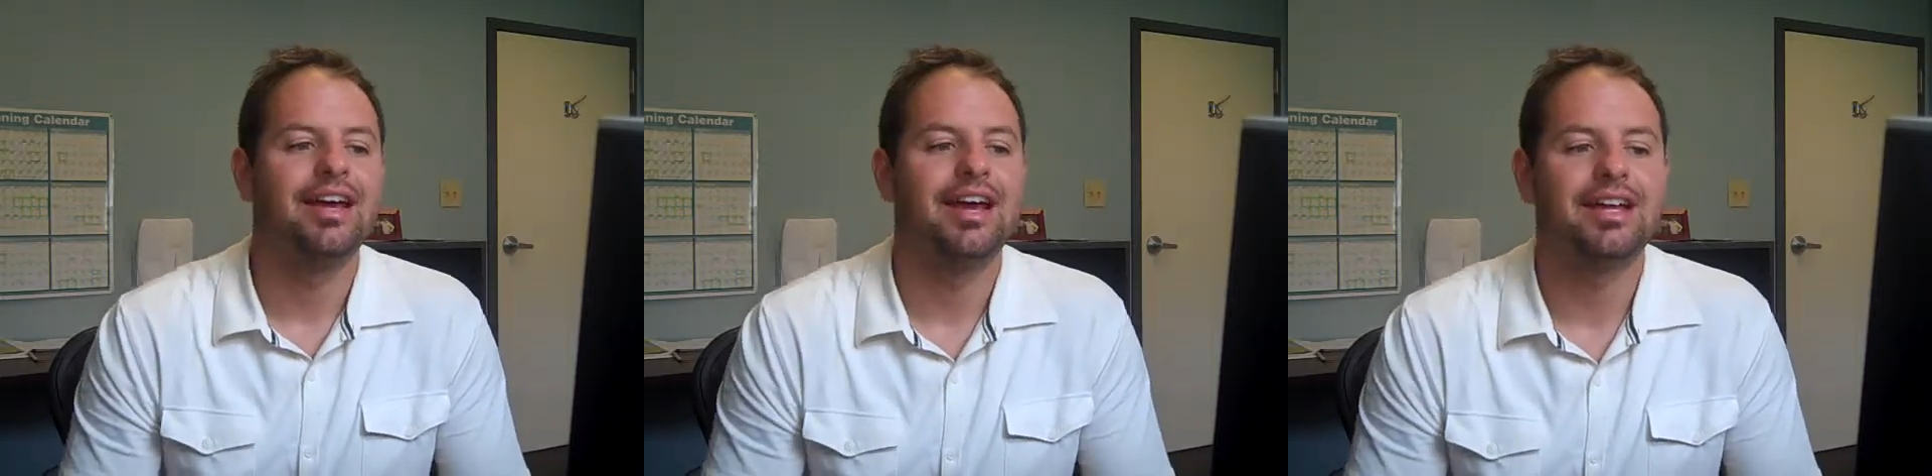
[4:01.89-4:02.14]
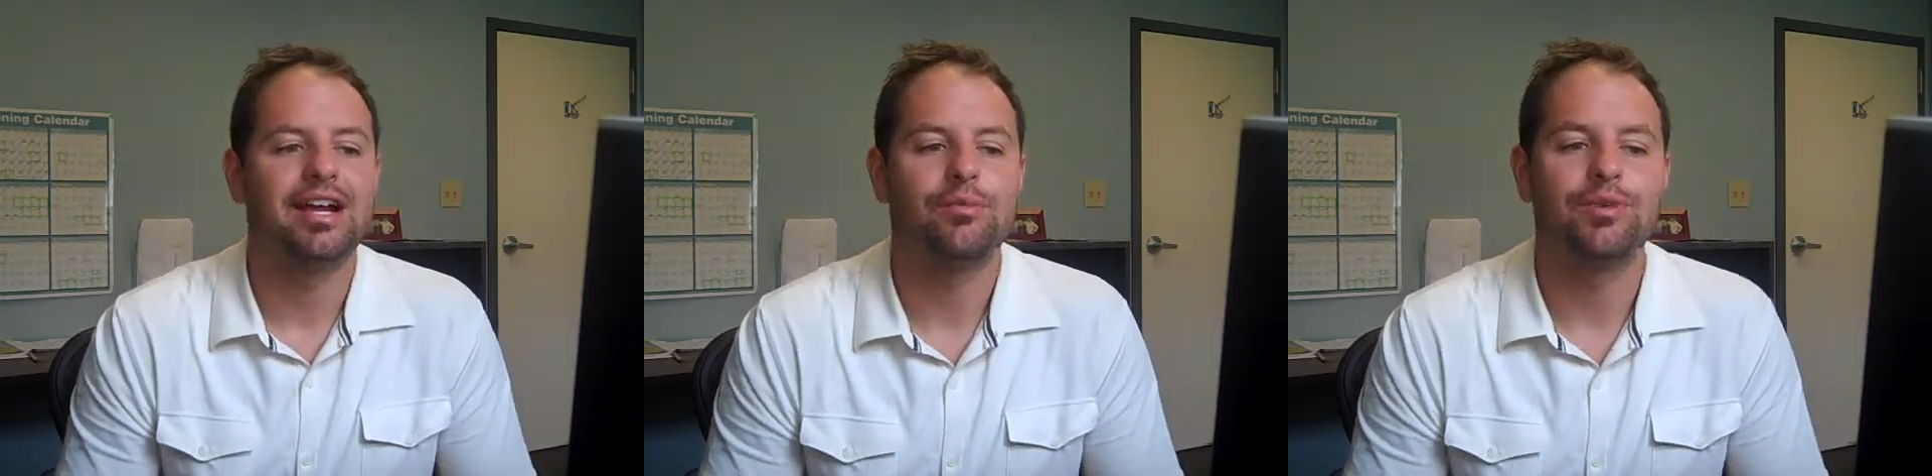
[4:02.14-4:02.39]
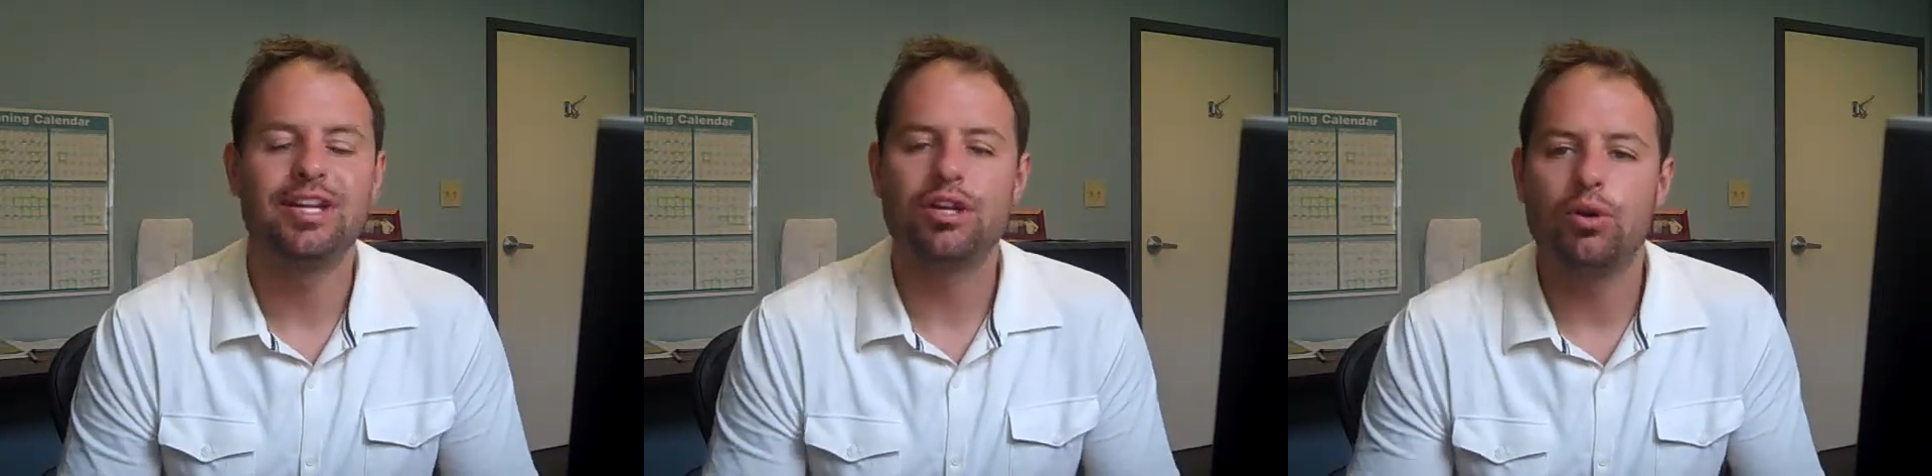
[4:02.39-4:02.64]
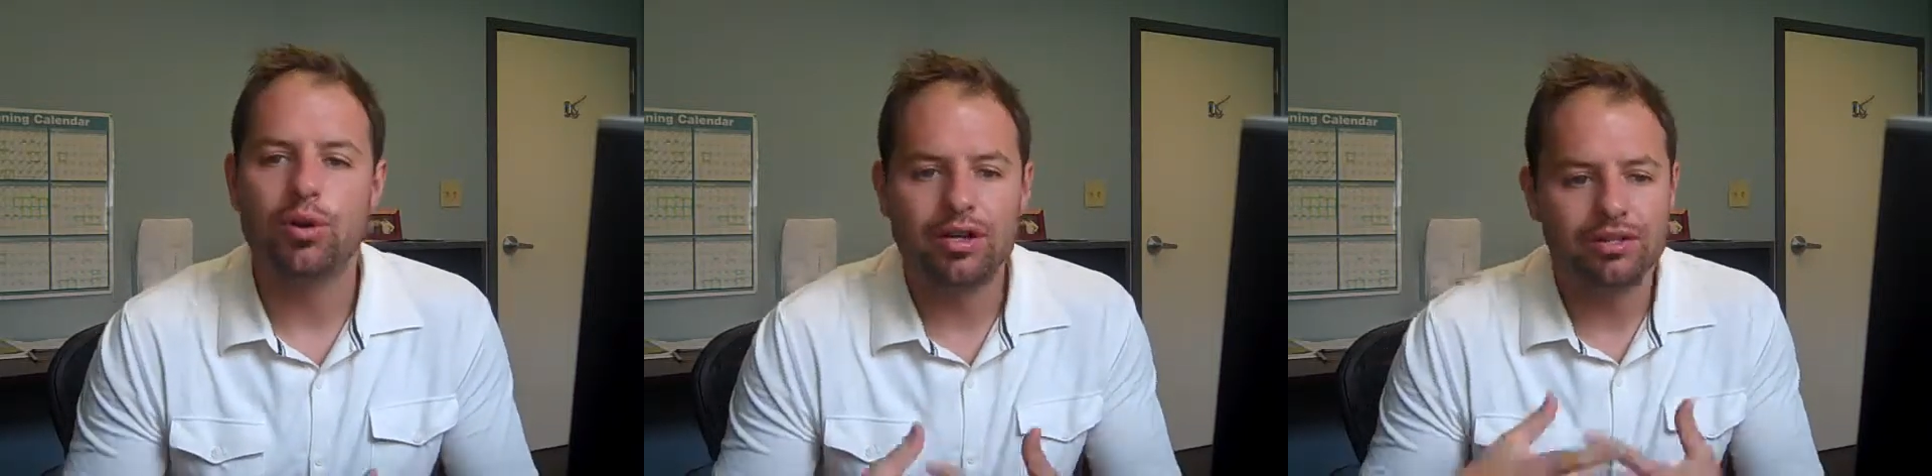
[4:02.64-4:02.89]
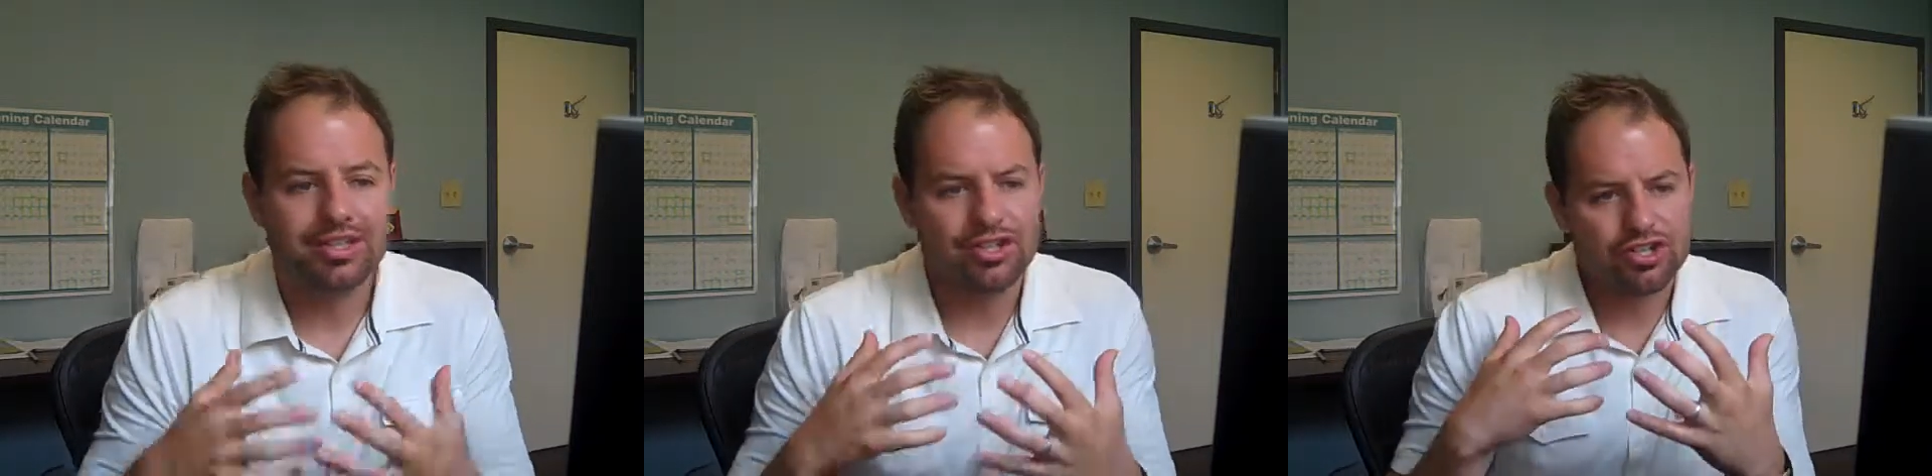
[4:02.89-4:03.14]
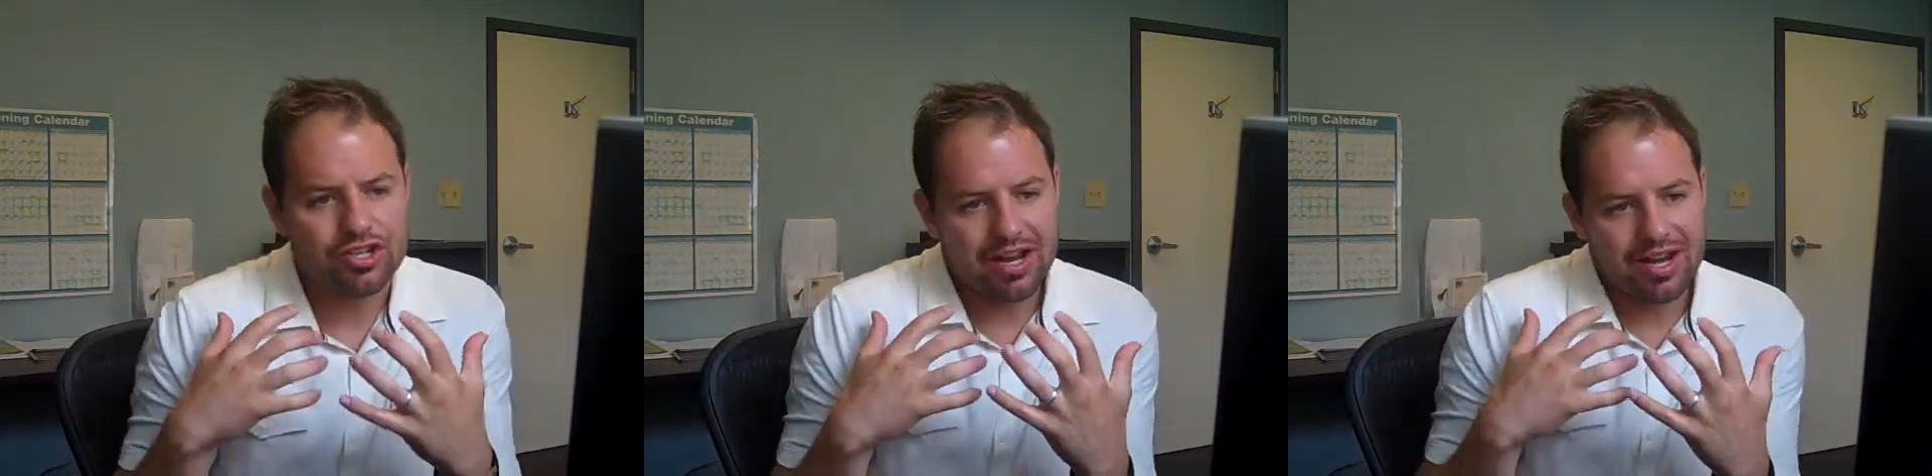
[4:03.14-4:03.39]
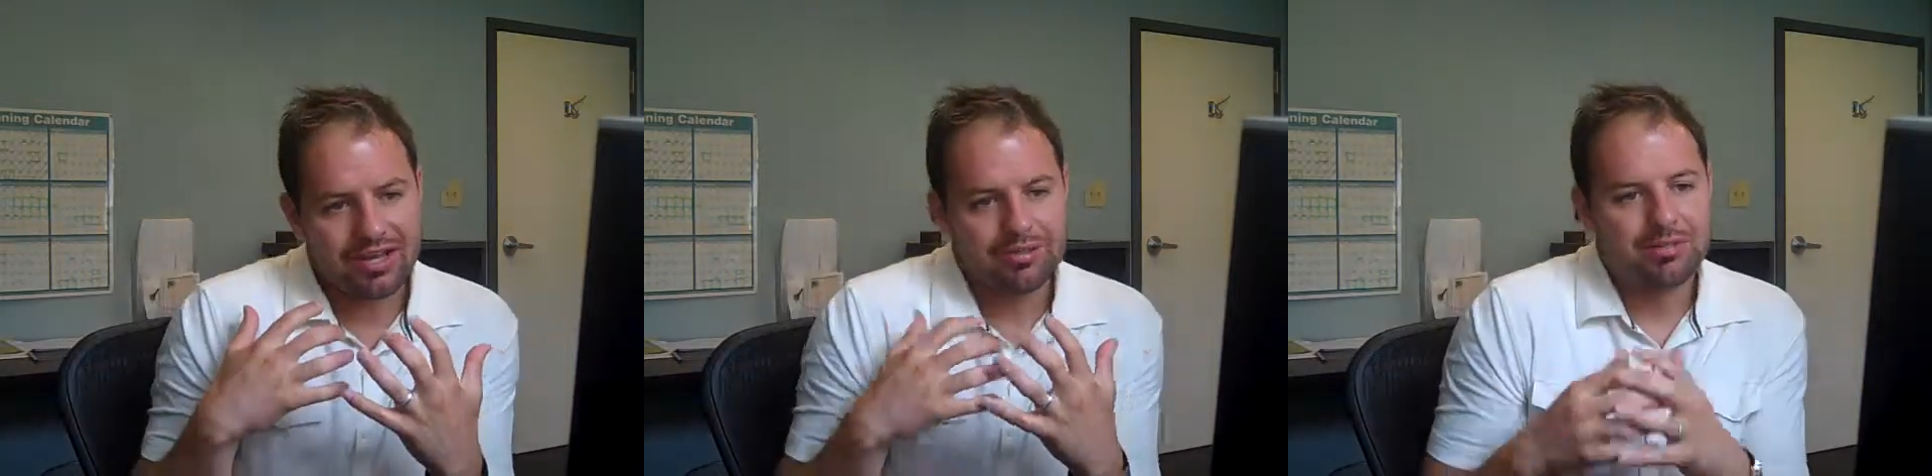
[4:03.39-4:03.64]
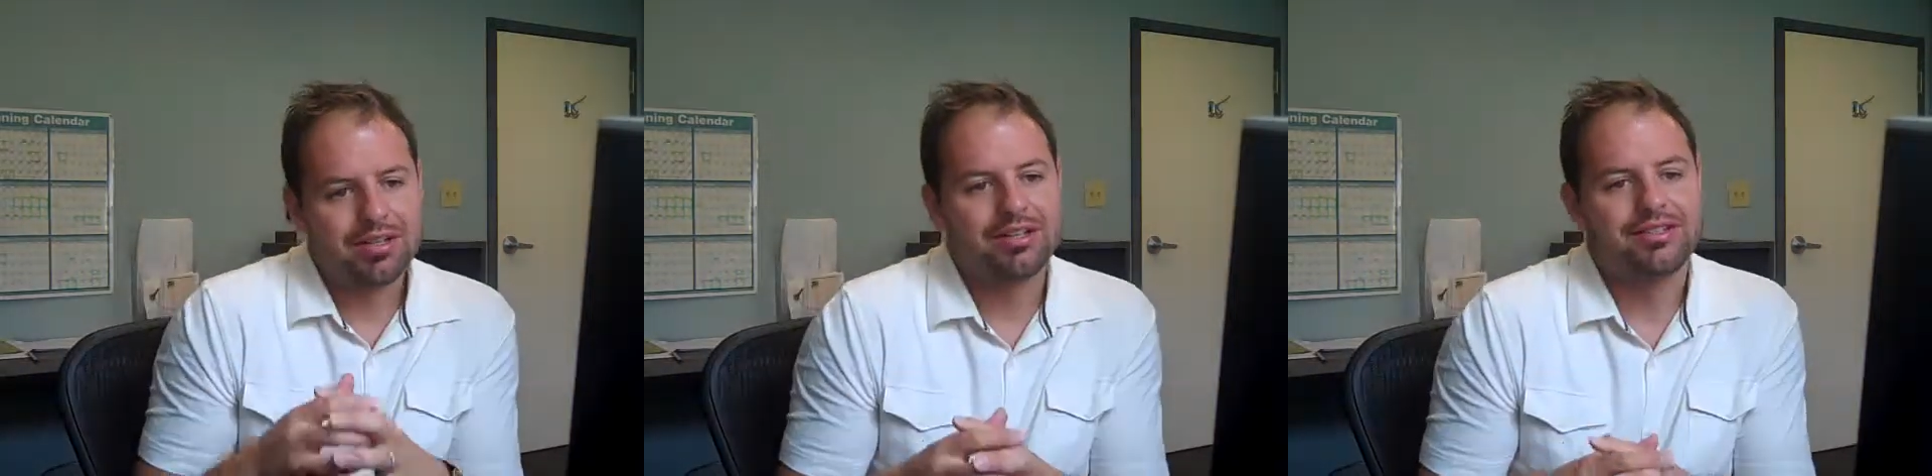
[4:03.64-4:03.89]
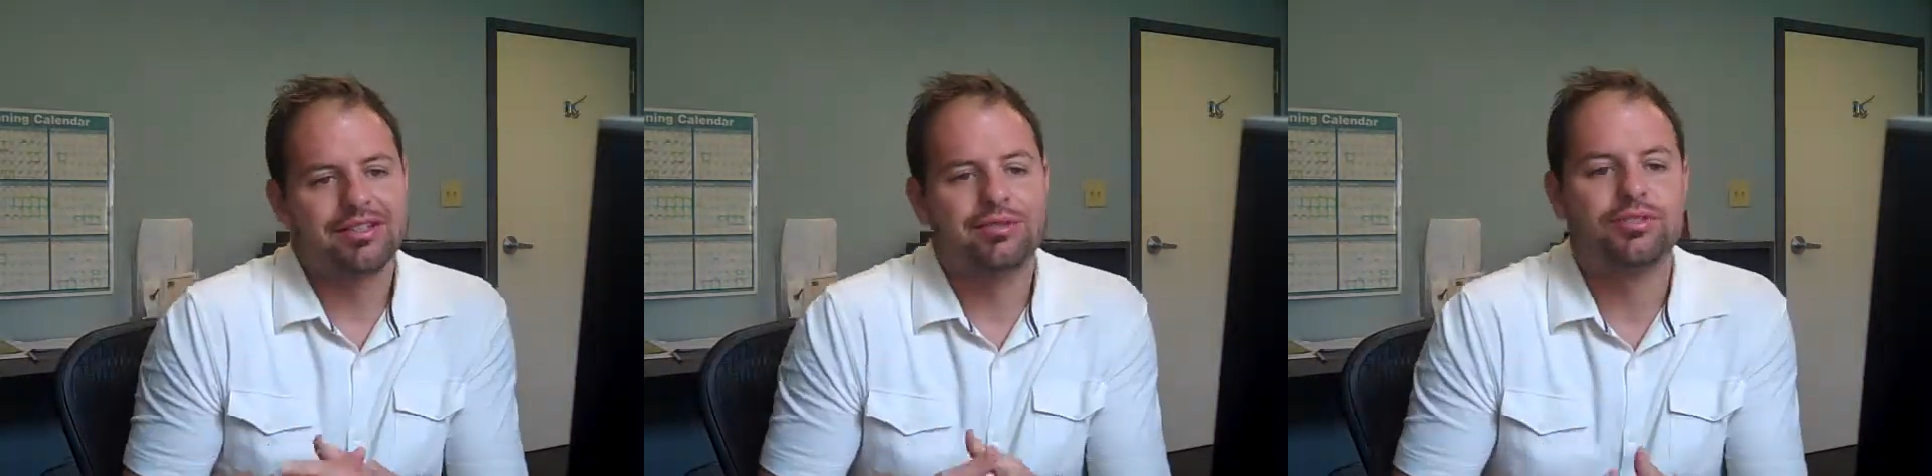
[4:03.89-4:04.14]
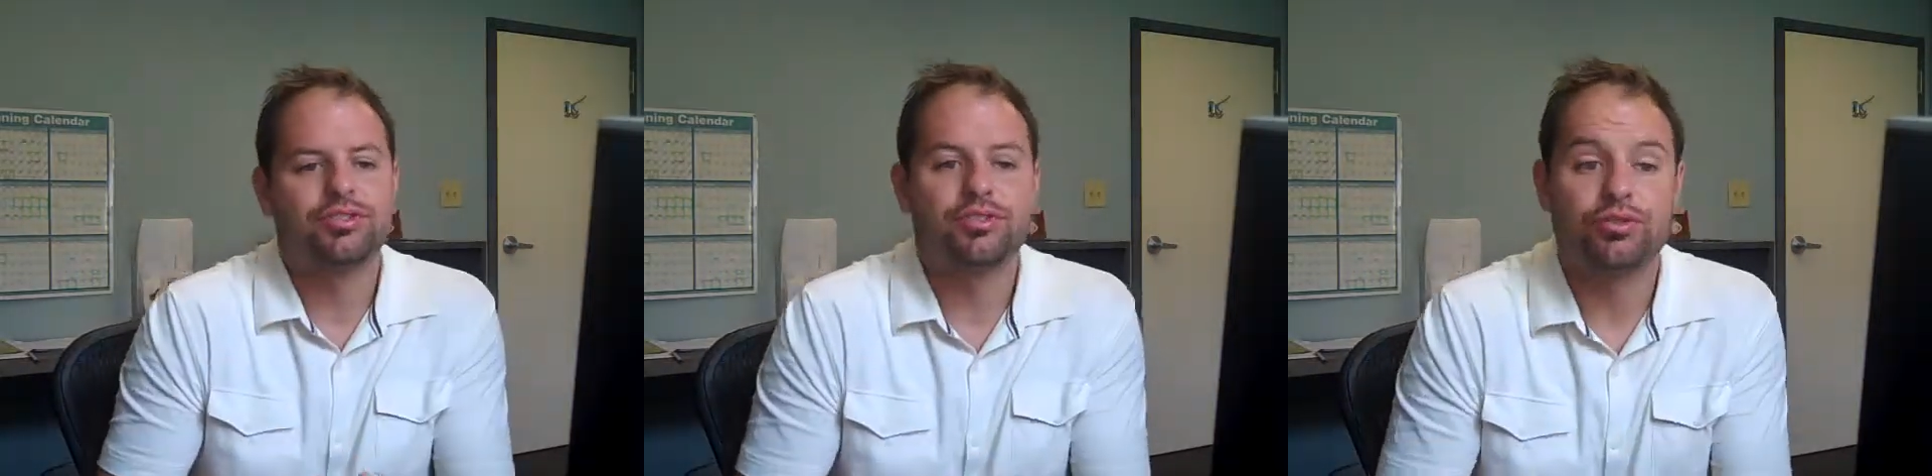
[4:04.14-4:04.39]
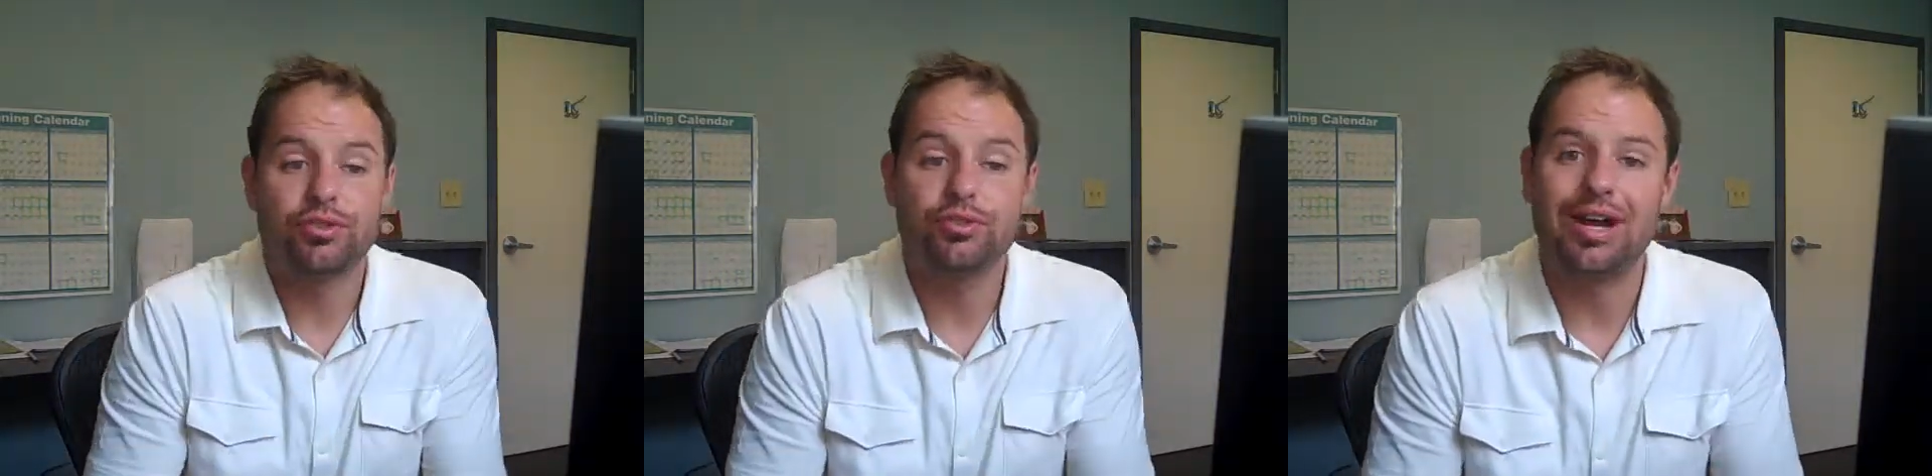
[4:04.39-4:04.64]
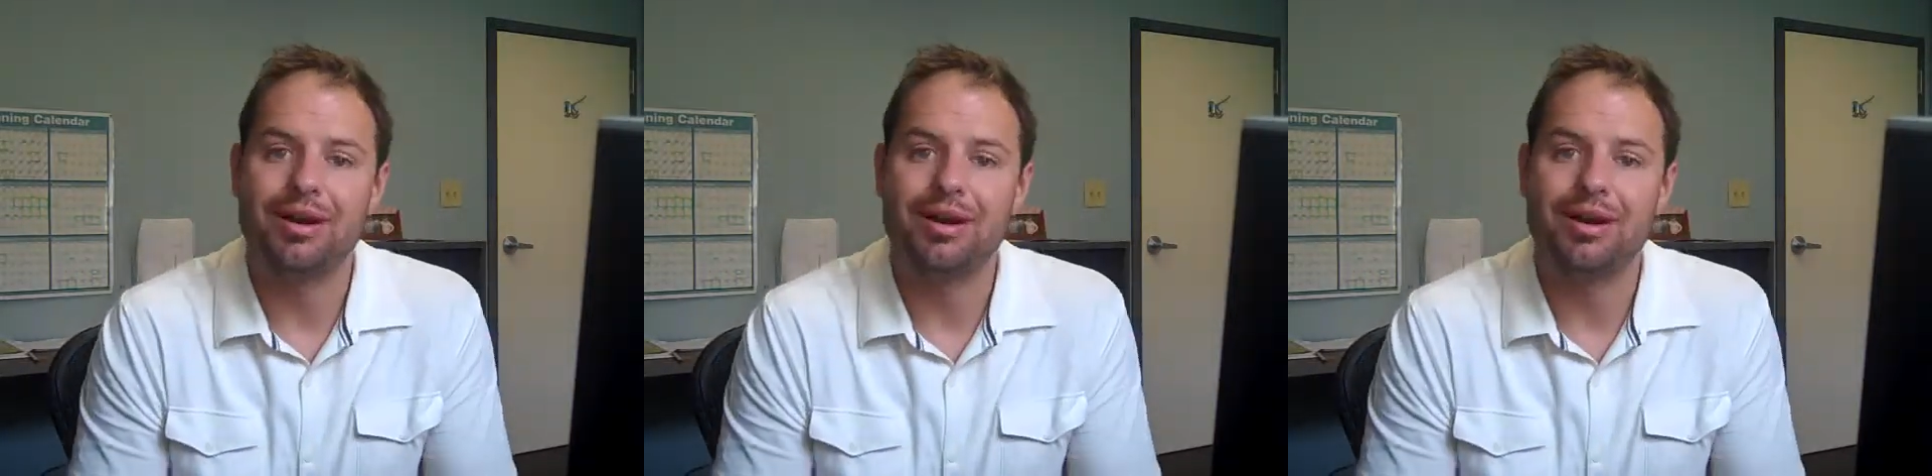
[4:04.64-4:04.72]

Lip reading: And I recoiled in shame because it was true.